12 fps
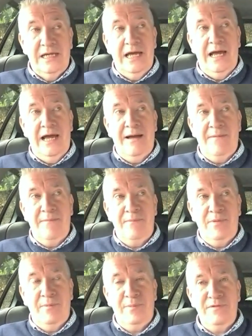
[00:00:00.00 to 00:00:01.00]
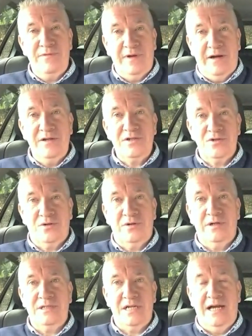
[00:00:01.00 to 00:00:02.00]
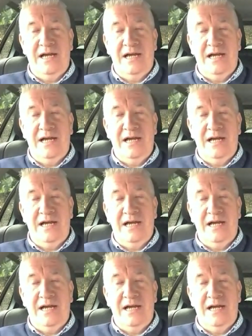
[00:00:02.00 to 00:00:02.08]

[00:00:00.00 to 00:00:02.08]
But be very sure that you